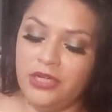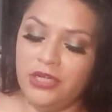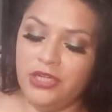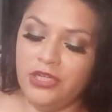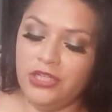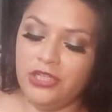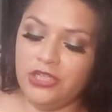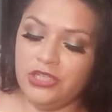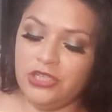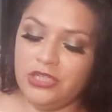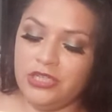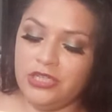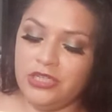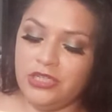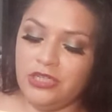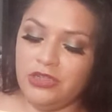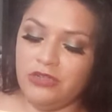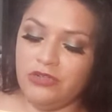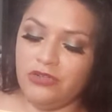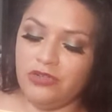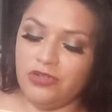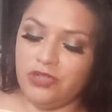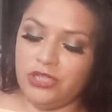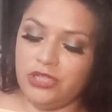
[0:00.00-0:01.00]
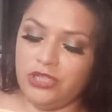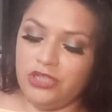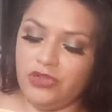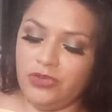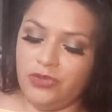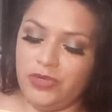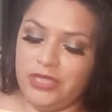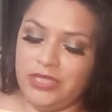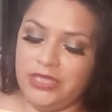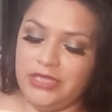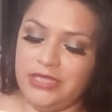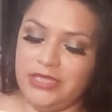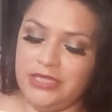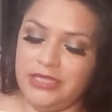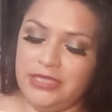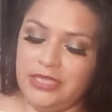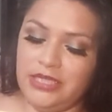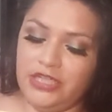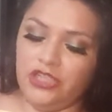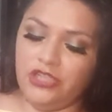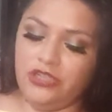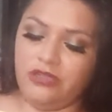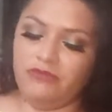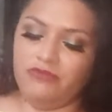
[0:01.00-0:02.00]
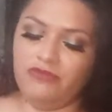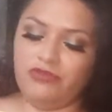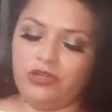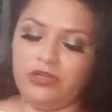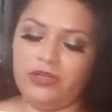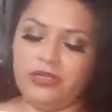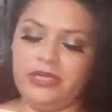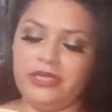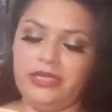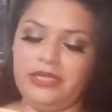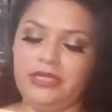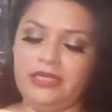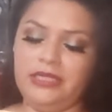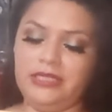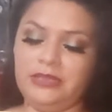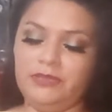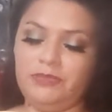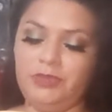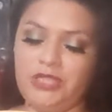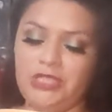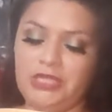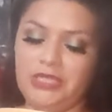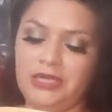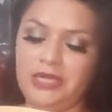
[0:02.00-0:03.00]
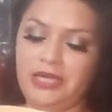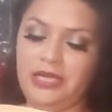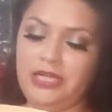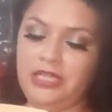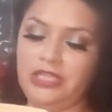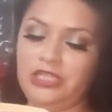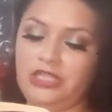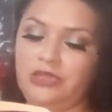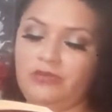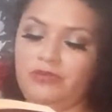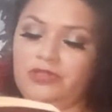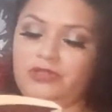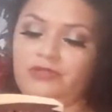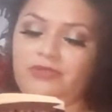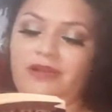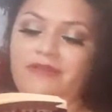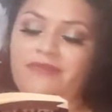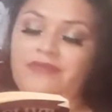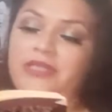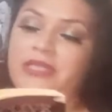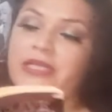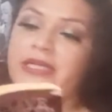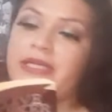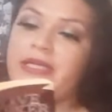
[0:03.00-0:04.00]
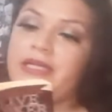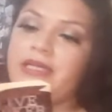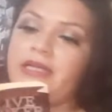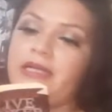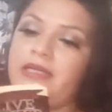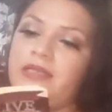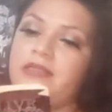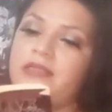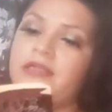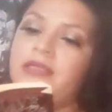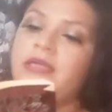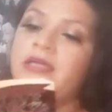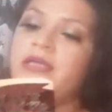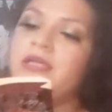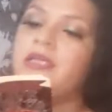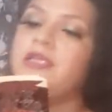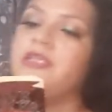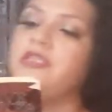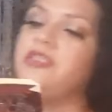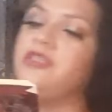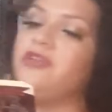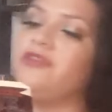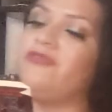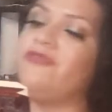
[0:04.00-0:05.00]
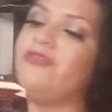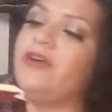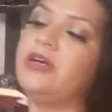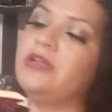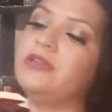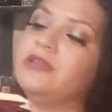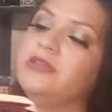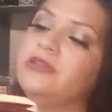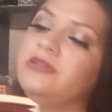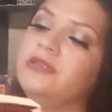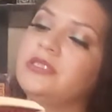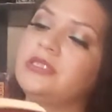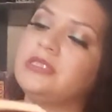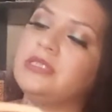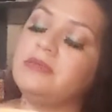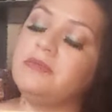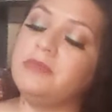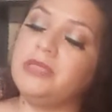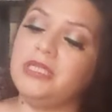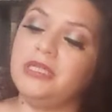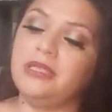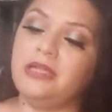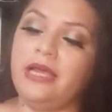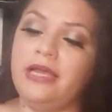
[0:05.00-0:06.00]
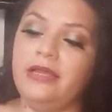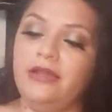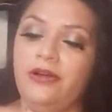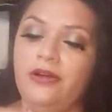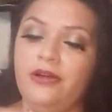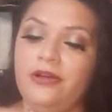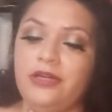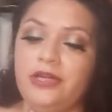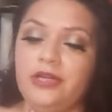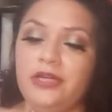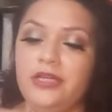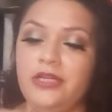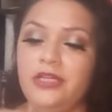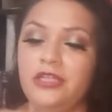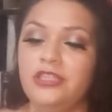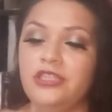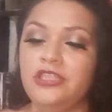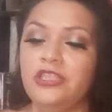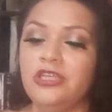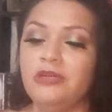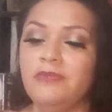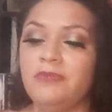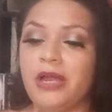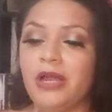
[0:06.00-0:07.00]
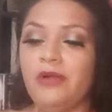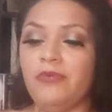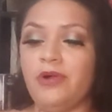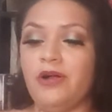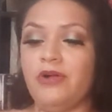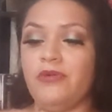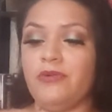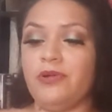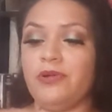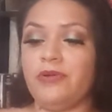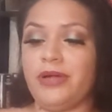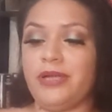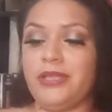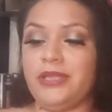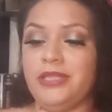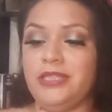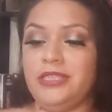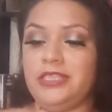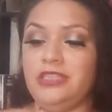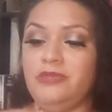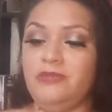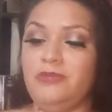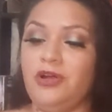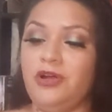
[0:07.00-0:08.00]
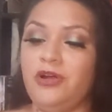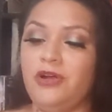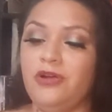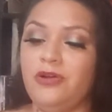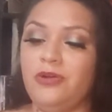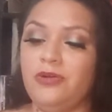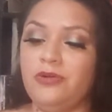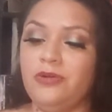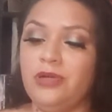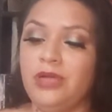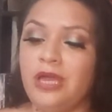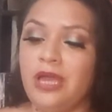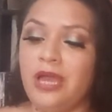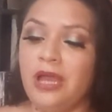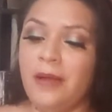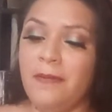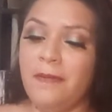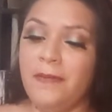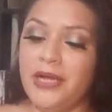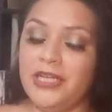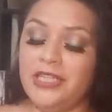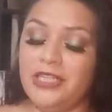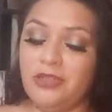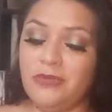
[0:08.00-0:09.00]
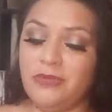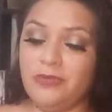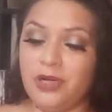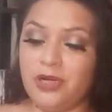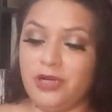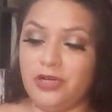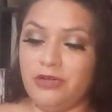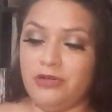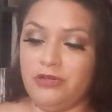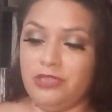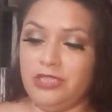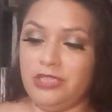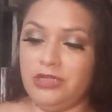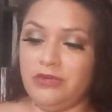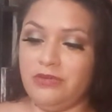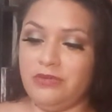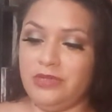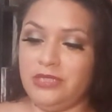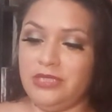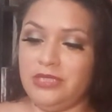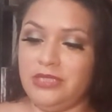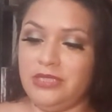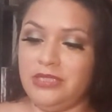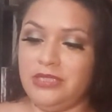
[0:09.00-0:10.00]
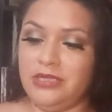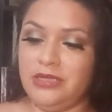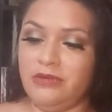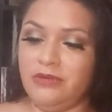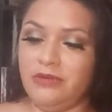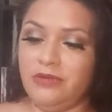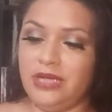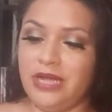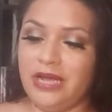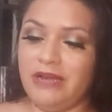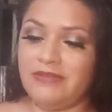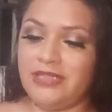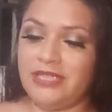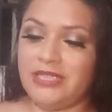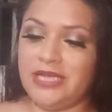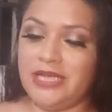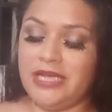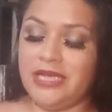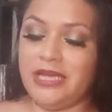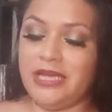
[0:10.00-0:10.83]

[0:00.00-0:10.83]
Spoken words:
She didn't usually enjoy the sensation of drunkenness, but tonight she was reveling in it. She felt loose-limbed and light-hearted. She might well regret this tomorrow, but tomorrow she would have to take